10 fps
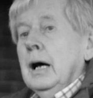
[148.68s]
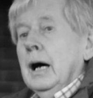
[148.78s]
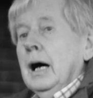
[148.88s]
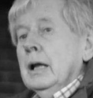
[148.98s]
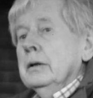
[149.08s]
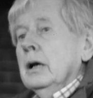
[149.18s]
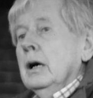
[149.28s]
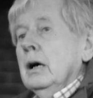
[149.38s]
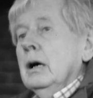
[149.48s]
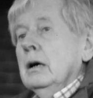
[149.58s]
Our
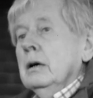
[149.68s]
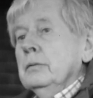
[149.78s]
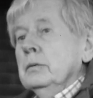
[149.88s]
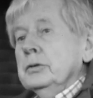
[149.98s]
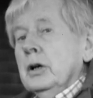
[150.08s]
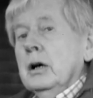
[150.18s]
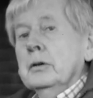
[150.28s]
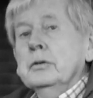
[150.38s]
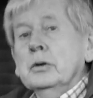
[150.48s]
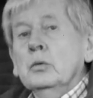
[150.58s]
love was
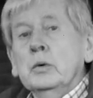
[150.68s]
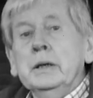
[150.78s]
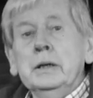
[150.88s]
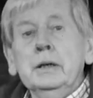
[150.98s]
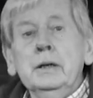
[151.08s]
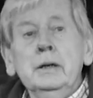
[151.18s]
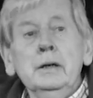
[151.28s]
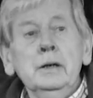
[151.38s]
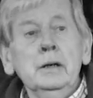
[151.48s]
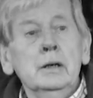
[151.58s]
on the
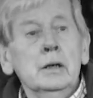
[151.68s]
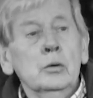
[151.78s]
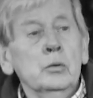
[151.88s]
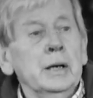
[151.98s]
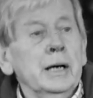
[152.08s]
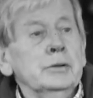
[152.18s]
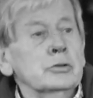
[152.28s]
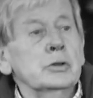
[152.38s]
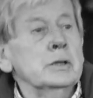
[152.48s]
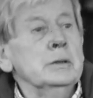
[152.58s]
wing, we
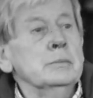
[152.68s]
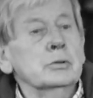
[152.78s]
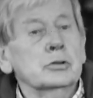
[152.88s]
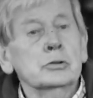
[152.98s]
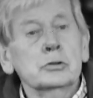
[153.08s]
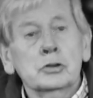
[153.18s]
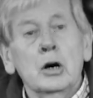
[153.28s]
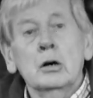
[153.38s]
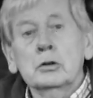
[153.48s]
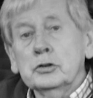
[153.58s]
had dreams and
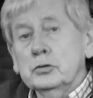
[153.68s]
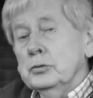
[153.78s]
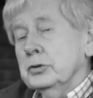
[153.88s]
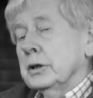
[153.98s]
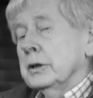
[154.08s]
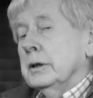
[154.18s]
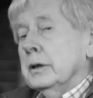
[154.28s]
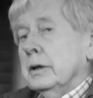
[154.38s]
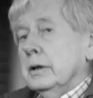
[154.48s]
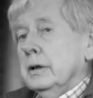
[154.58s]
songs to
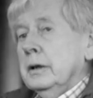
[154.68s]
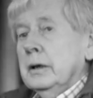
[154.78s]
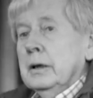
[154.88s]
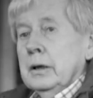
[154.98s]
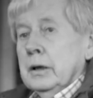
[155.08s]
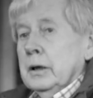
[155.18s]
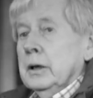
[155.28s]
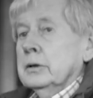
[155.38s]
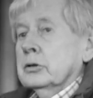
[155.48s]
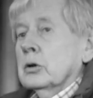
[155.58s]
sing.
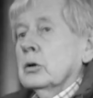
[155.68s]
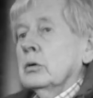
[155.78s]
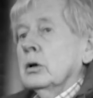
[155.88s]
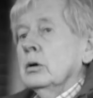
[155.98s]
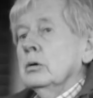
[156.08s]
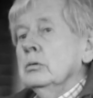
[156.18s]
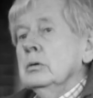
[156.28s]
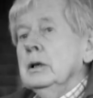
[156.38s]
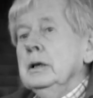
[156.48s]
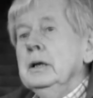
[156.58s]
It's so
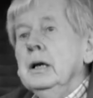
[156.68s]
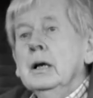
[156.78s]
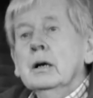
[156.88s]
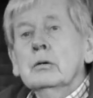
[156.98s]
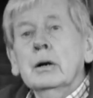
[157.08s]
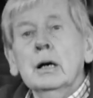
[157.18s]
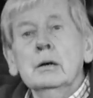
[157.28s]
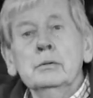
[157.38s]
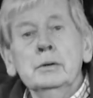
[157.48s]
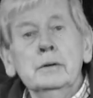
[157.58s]
lonely
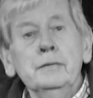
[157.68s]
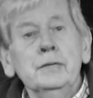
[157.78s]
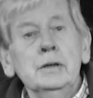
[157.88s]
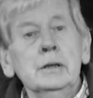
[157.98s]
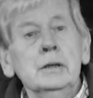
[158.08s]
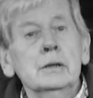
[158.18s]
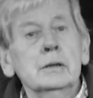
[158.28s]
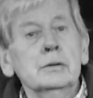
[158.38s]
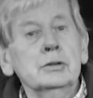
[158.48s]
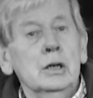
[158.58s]
round the
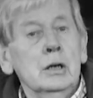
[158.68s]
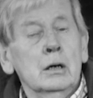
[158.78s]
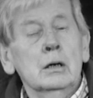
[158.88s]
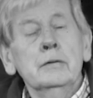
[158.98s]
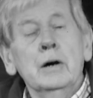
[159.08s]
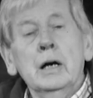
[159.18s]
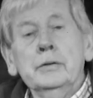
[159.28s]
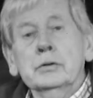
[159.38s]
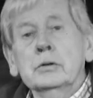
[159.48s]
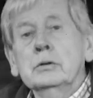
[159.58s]
fields of
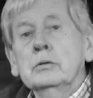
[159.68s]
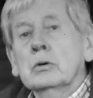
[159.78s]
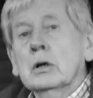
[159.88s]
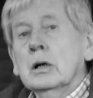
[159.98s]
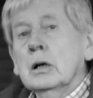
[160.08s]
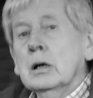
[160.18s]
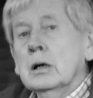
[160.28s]
Athenry.